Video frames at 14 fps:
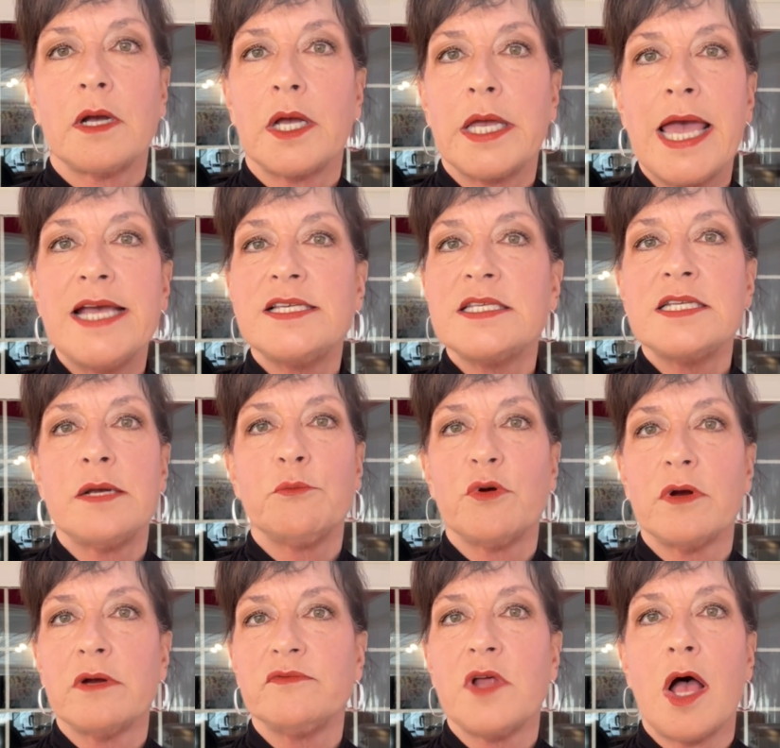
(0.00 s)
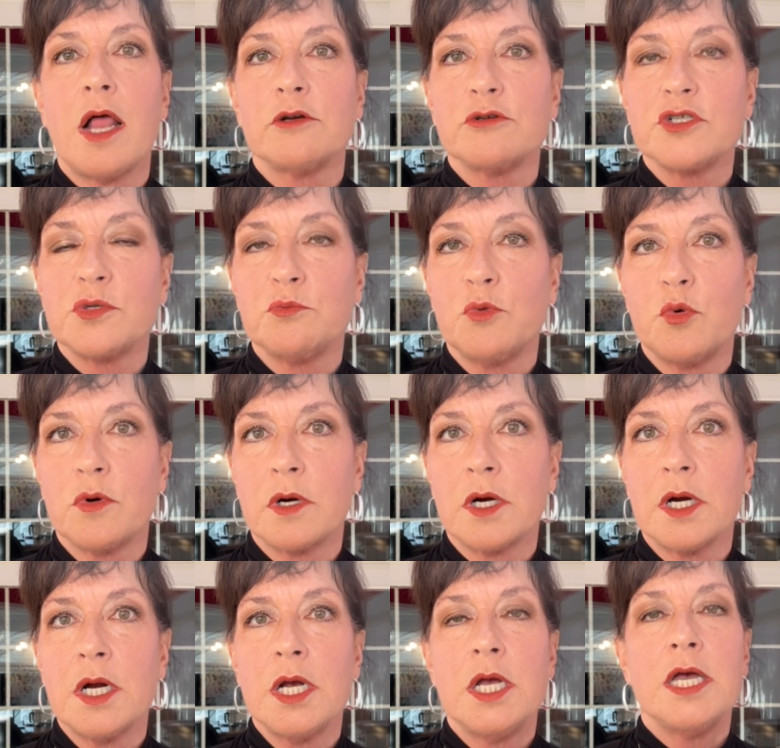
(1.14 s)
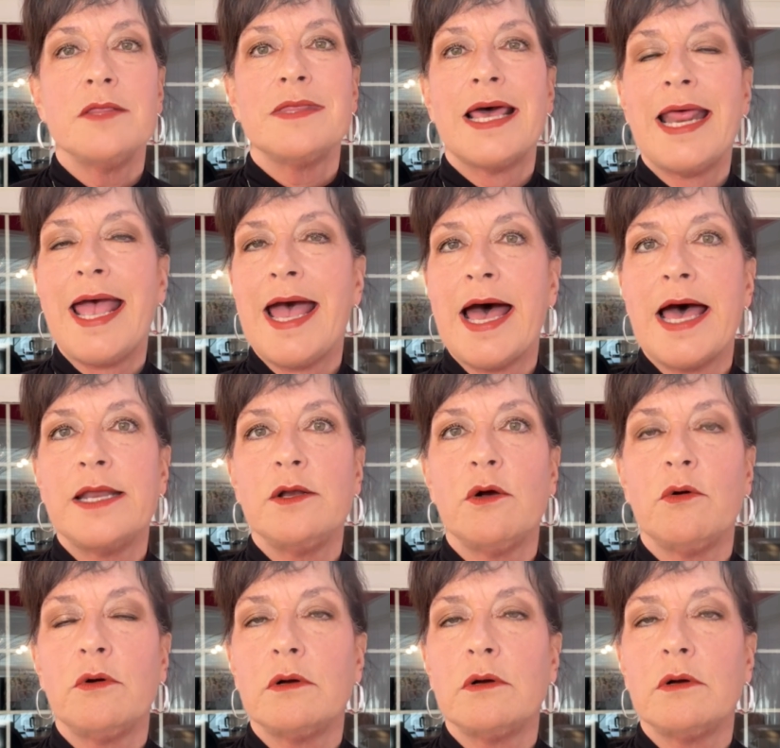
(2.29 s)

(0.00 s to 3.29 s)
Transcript: X number of dollars more that had